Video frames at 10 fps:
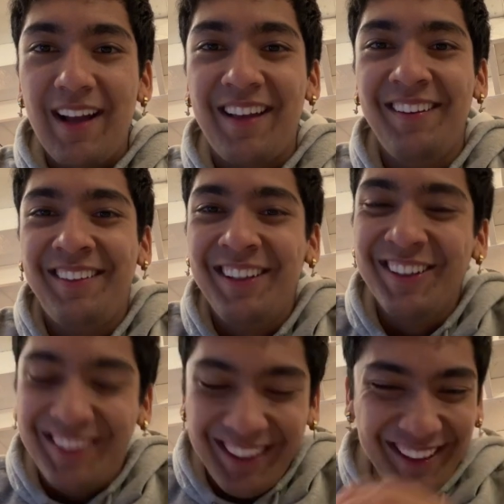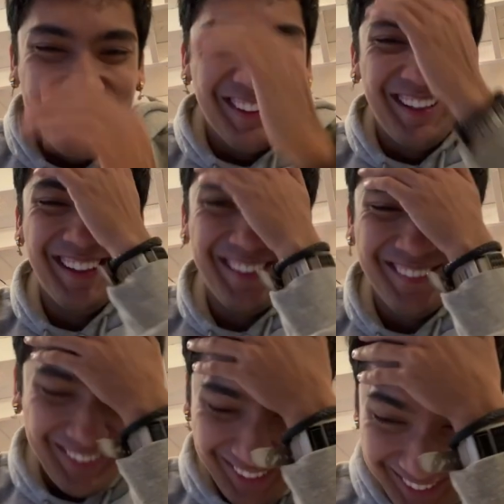I can still see the banana
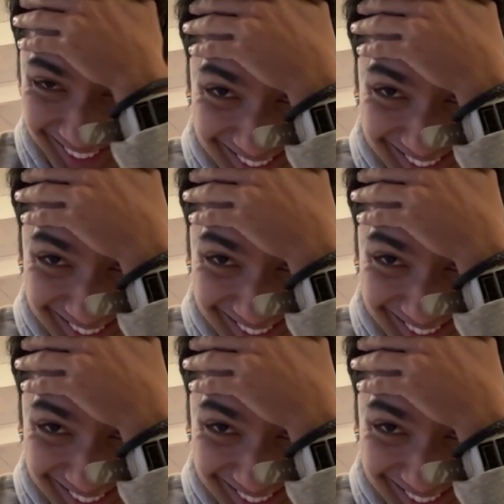bro.